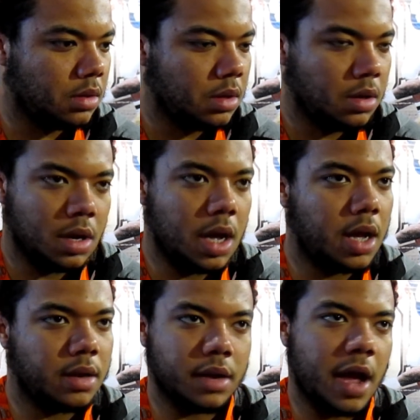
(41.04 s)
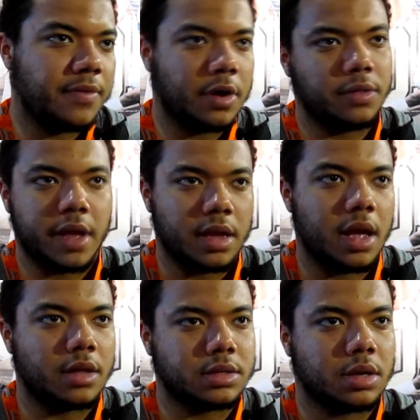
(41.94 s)
I haven't heard that
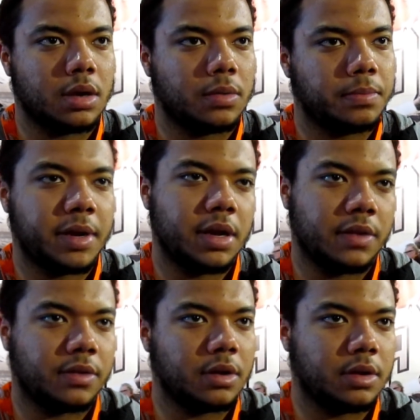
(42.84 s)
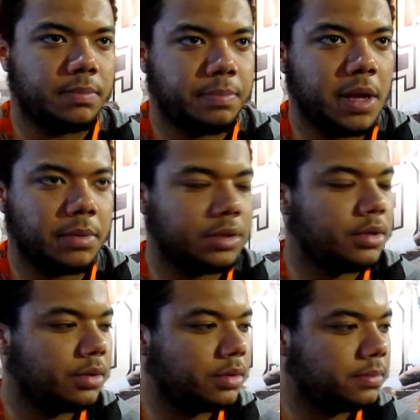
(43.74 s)
yet, but it's good to be able to do.